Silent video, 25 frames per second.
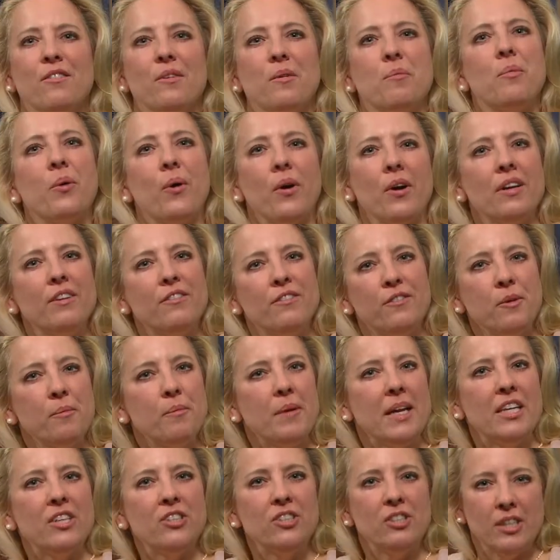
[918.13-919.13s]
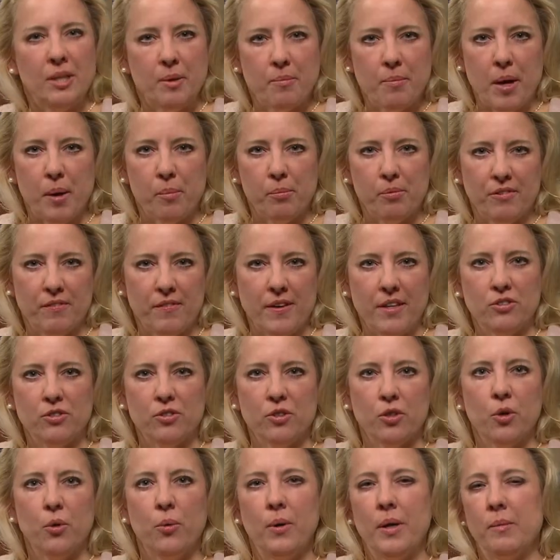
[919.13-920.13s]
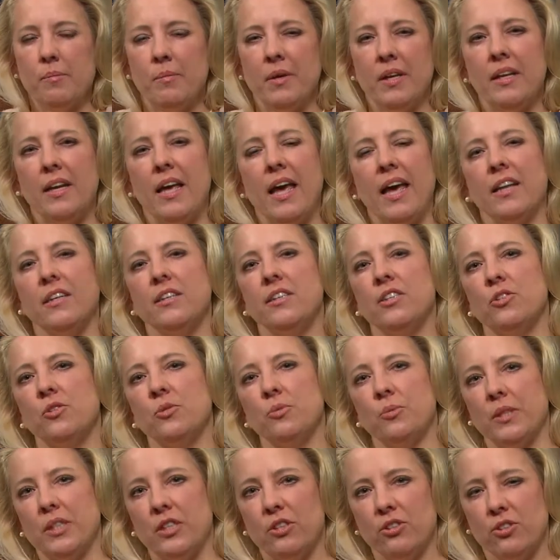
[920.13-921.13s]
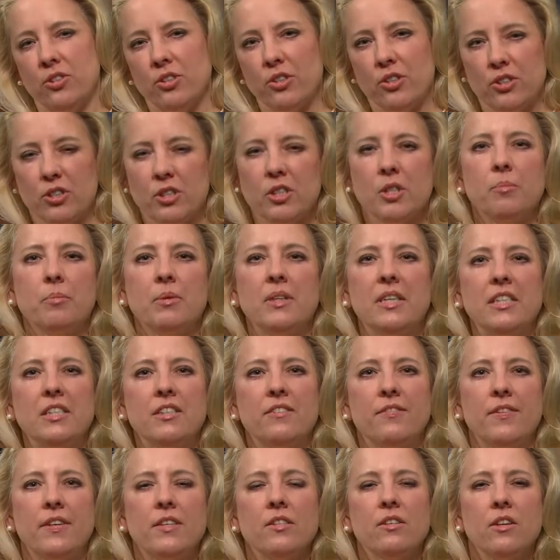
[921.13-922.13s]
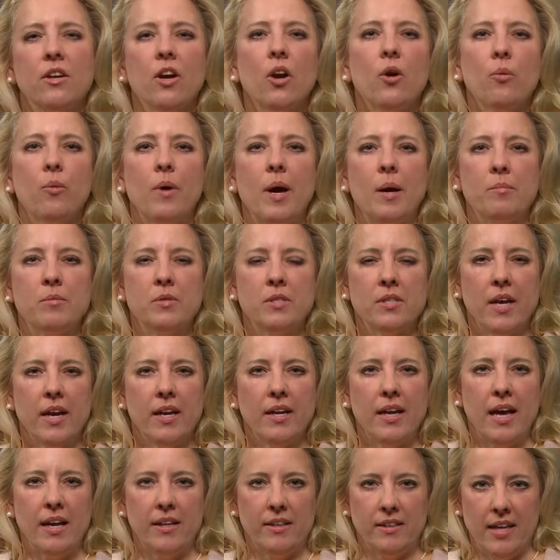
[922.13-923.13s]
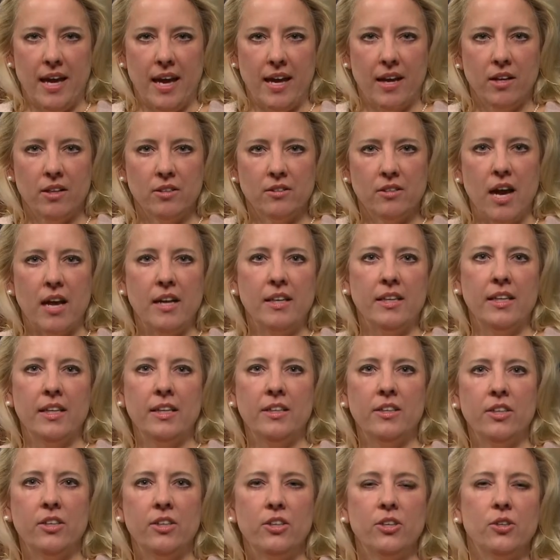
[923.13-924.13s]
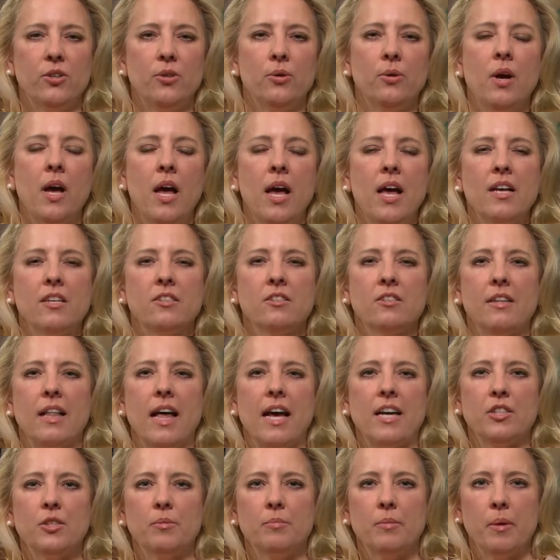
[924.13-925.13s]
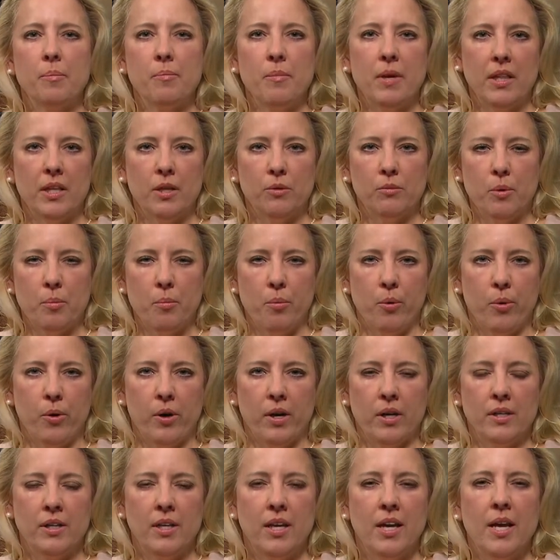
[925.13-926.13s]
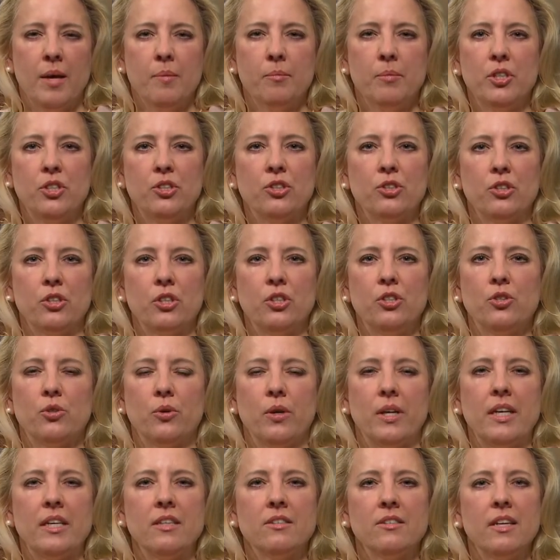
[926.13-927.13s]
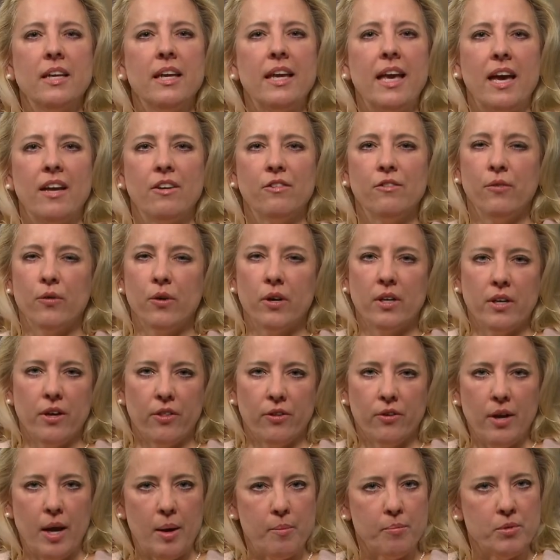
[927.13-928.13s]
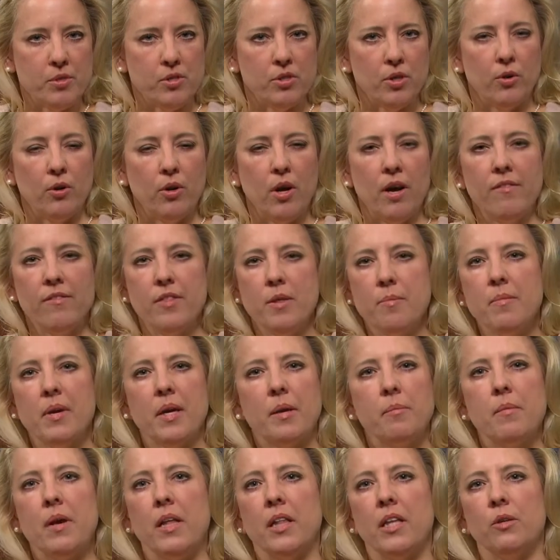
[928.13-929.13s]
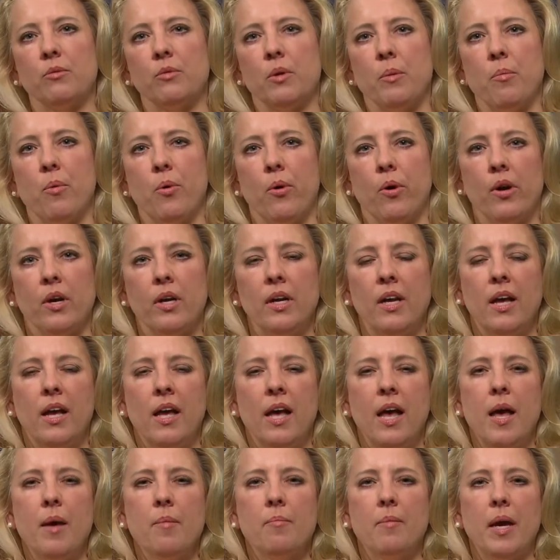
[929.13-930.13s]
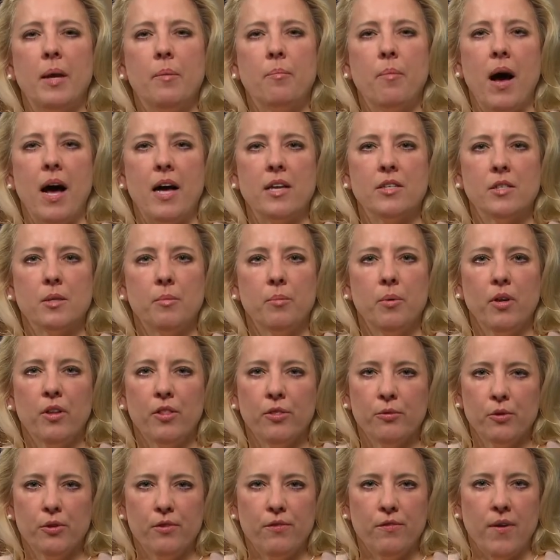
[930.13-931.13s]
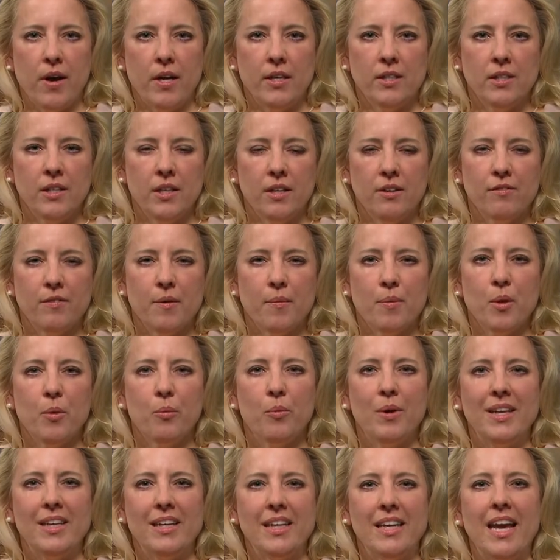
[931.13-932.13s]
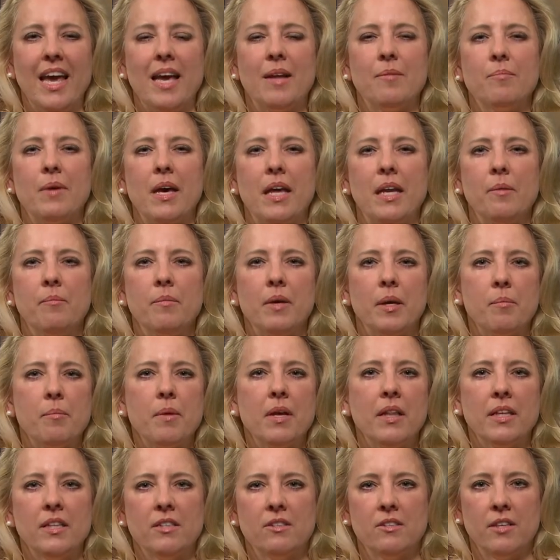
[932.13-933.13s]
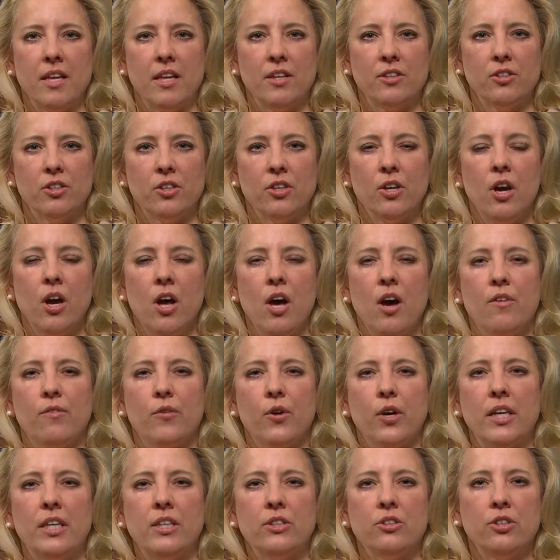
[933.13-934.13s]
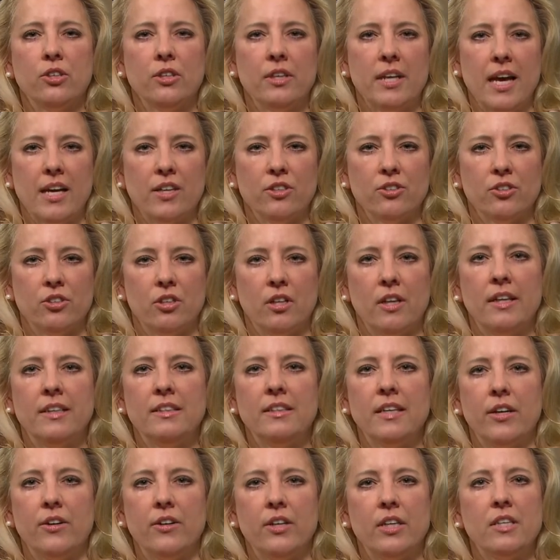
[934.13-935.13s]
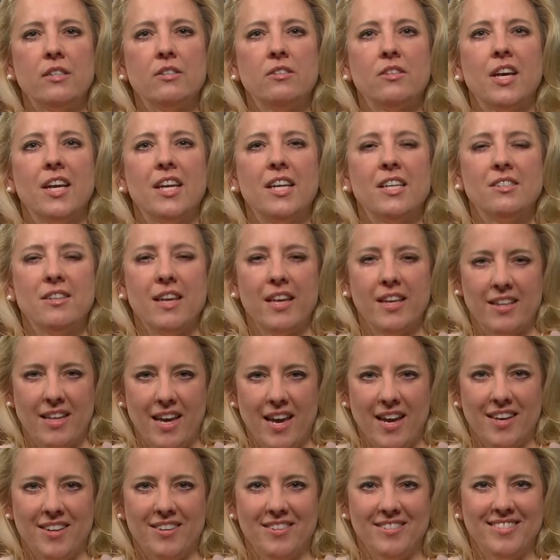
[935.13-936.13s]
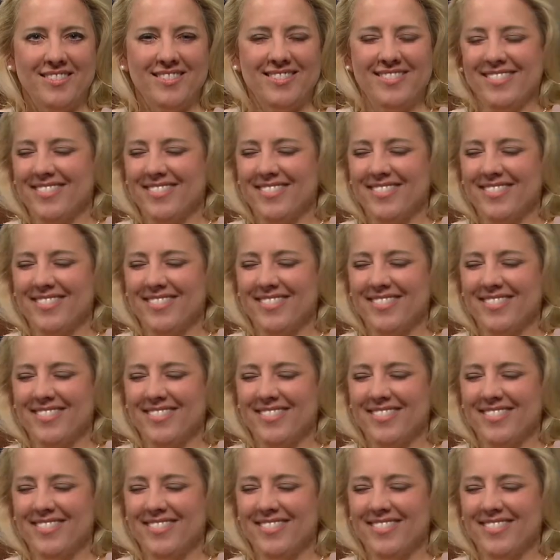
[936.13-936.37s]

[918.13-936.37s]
For more information about Professor Quintman and his research, please visit our website at yale.edu/MacMillan Report. Be sure to join us again for another episode of the MacMillan Report, made possible through funding from the Whitney and Betty MacMillan Center for International and Area Studies at Yale.